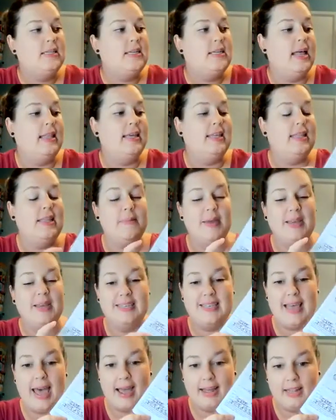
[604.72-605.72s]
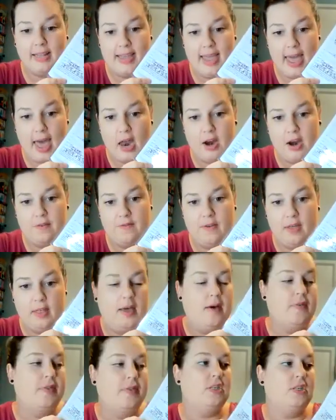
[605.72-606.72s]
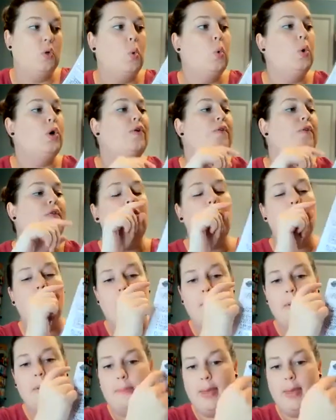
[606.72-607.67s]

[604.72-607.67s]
telling them exactly how to fill out this order form.